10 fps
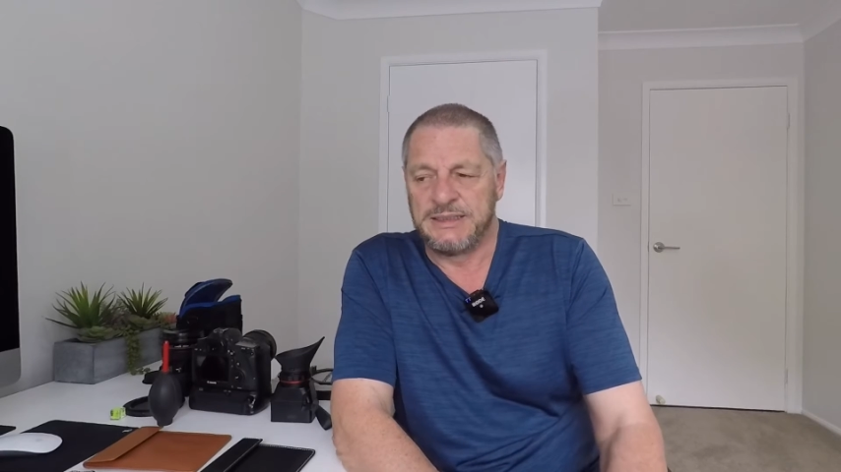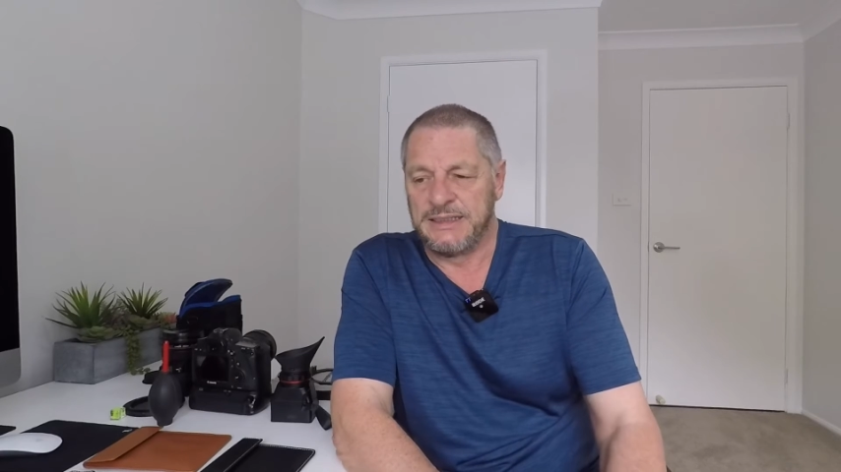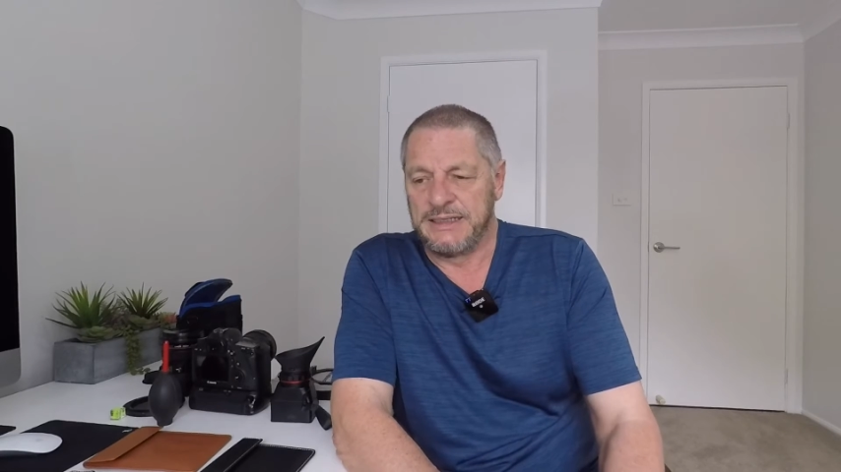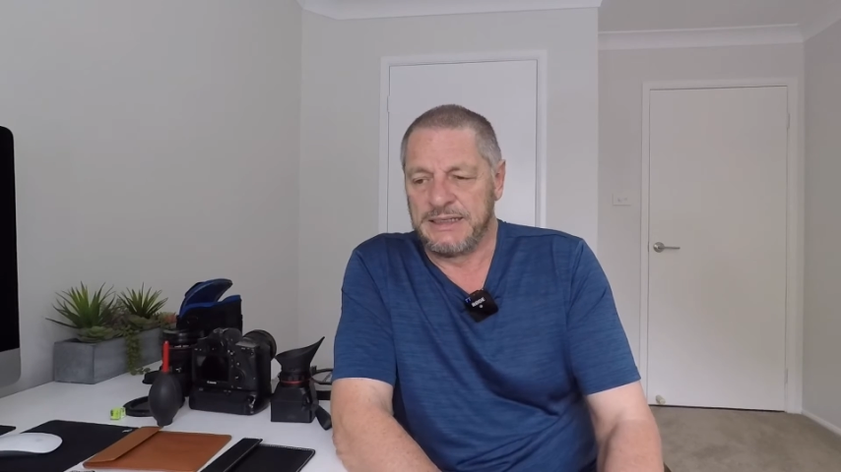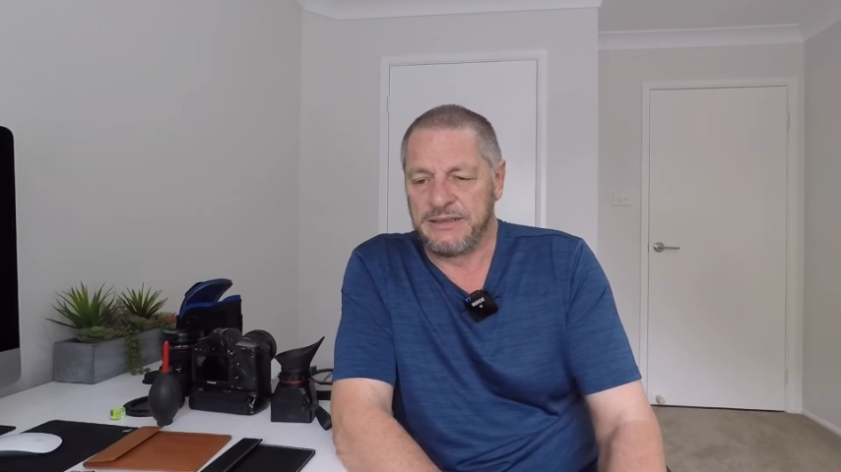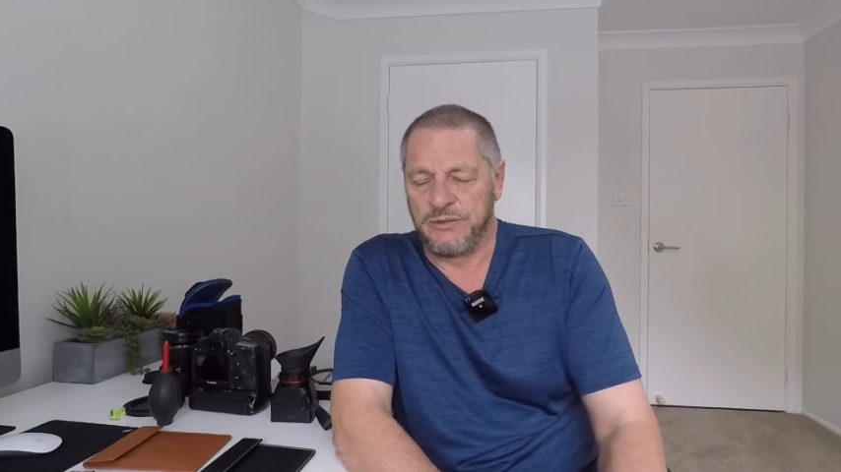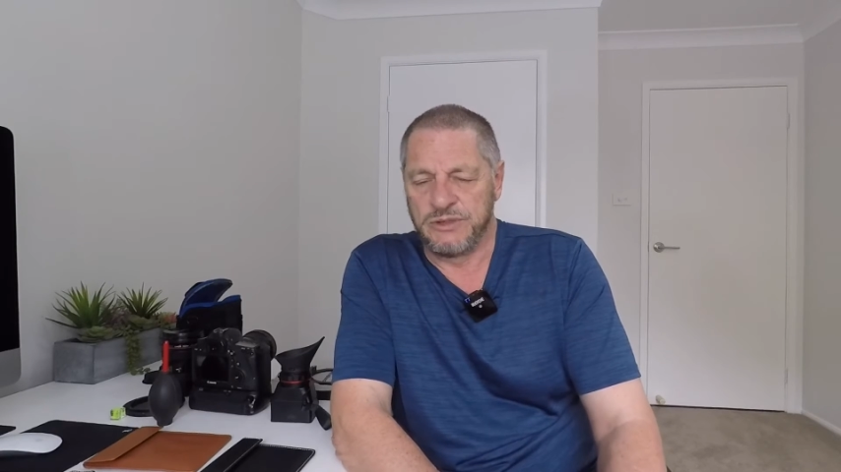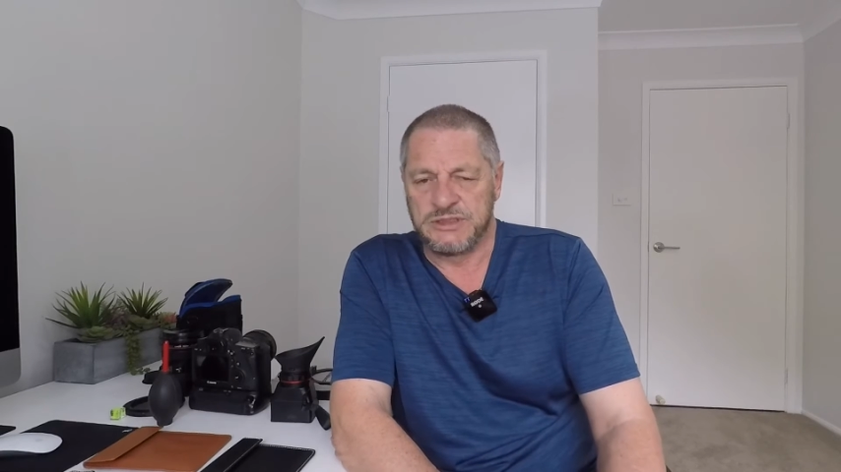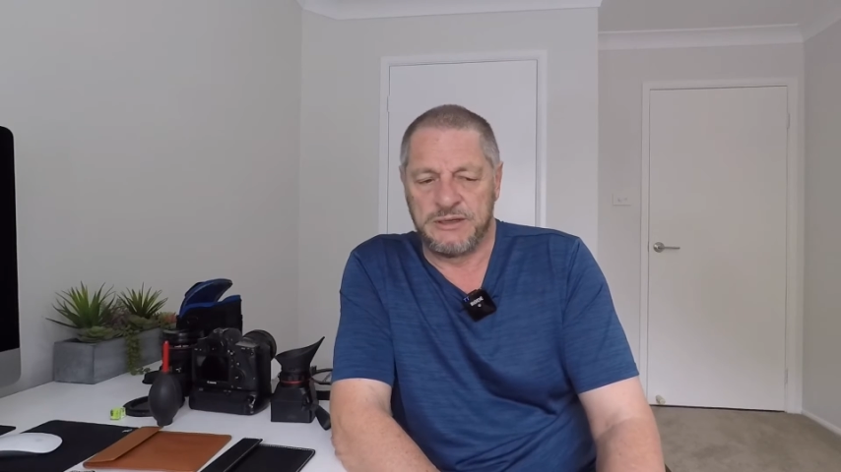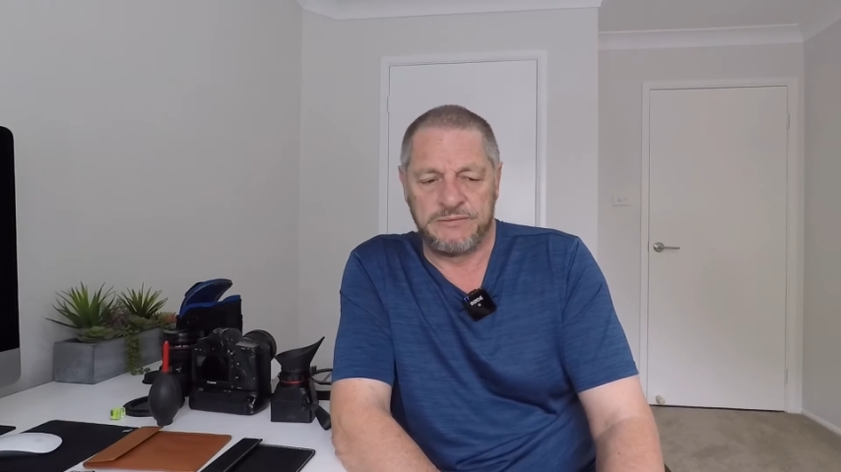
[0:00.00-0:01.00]
There
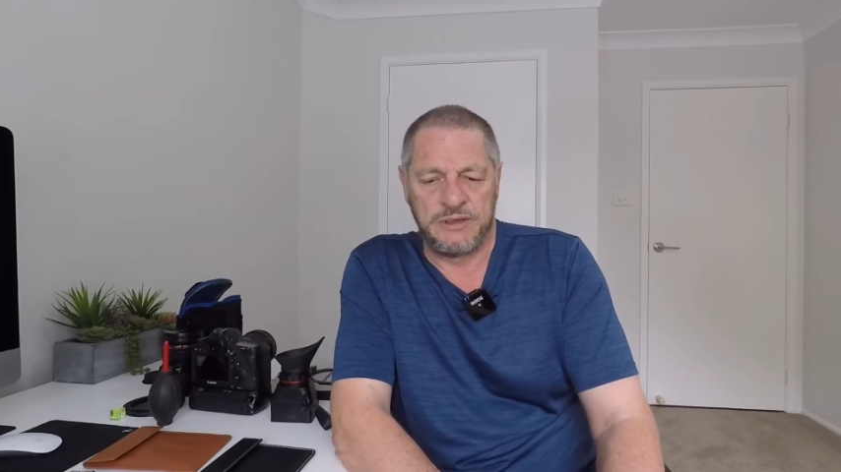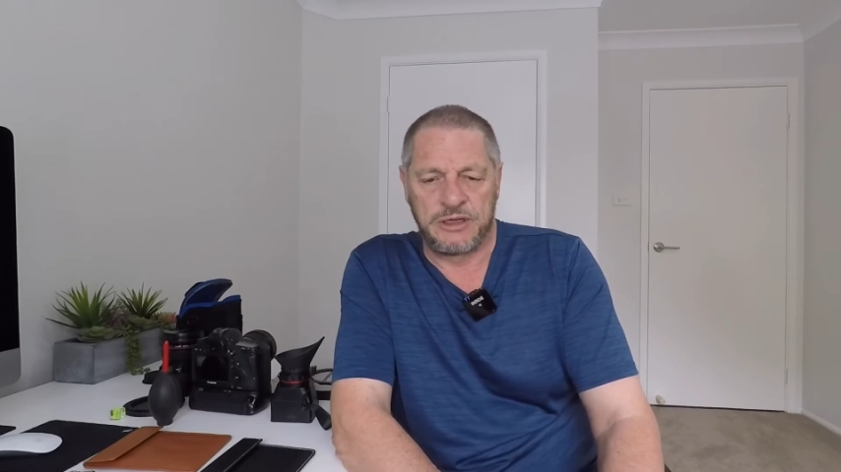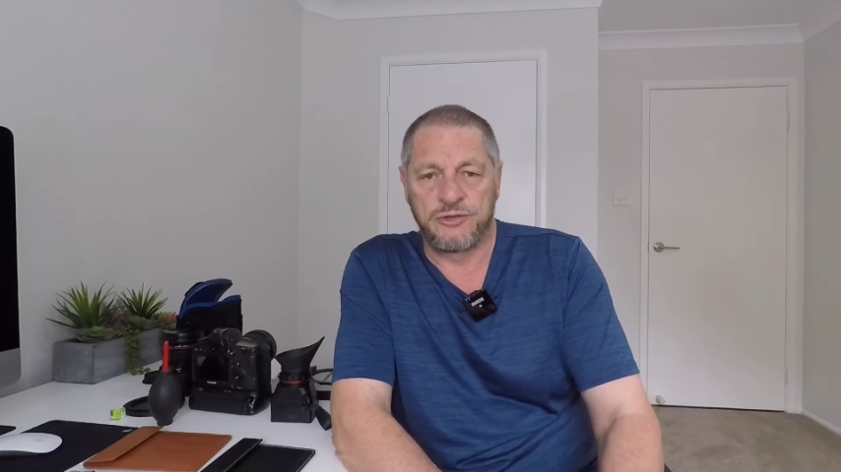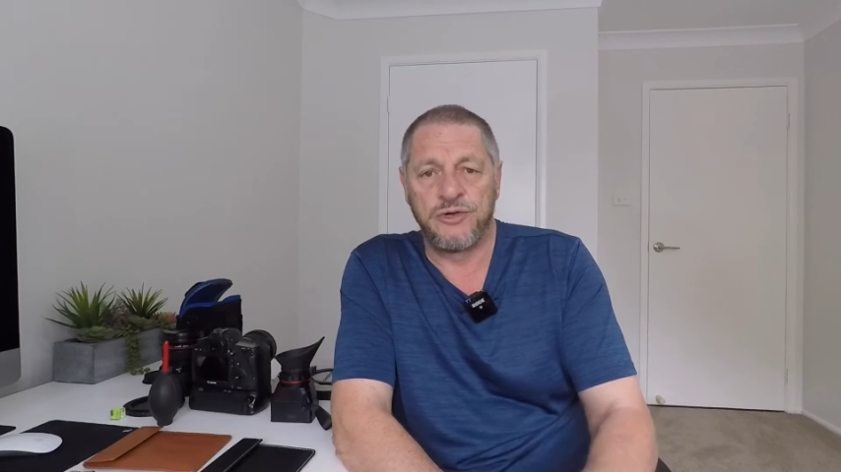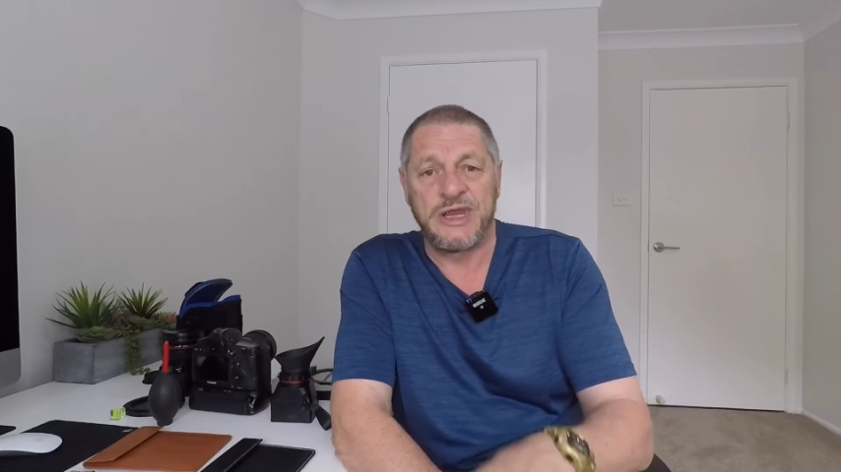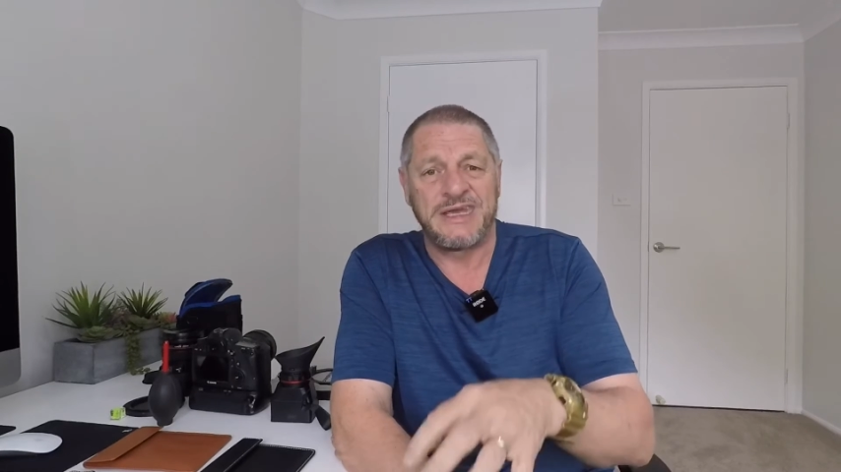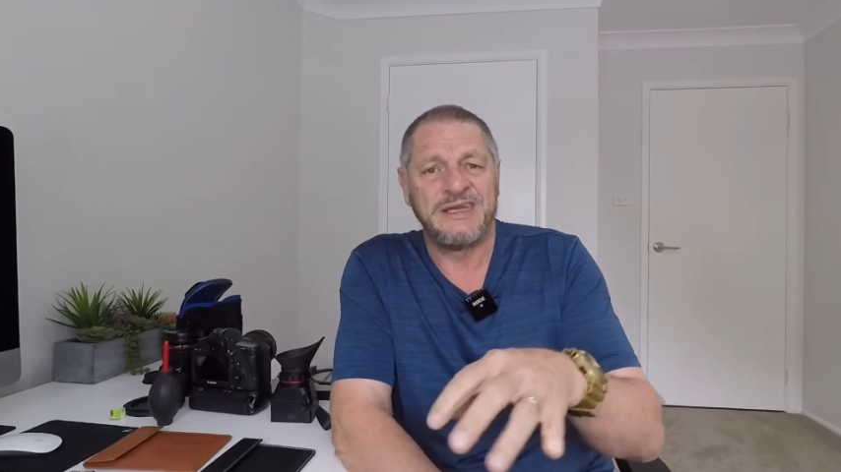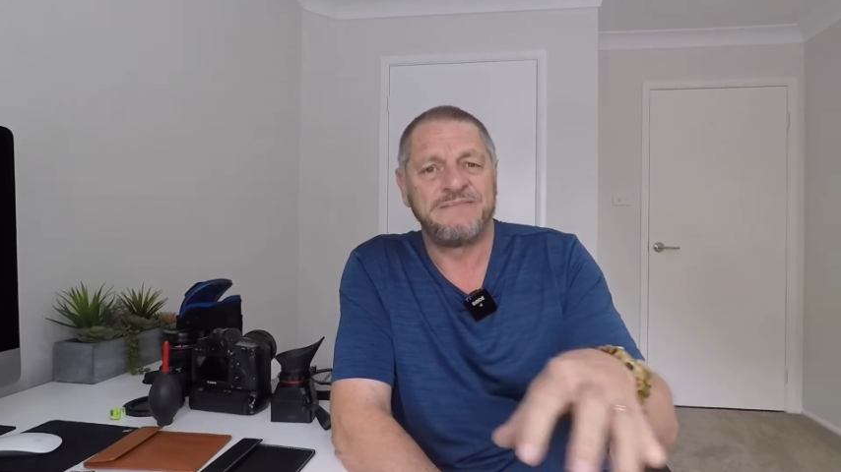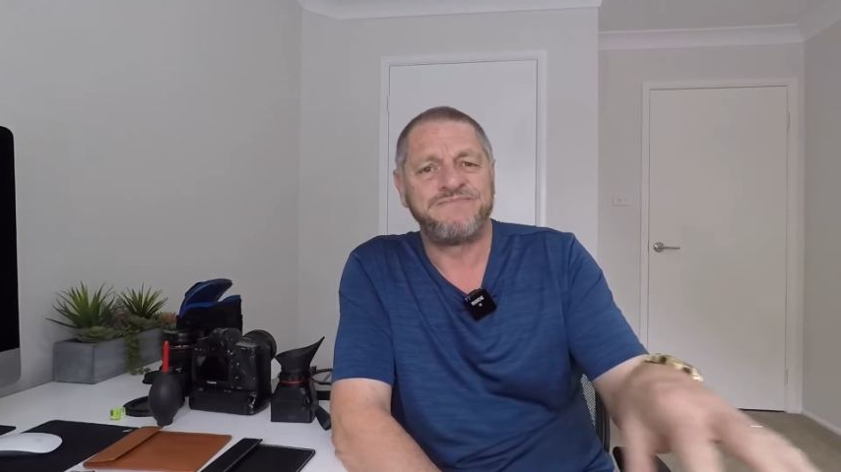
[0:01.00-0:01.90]
was a creek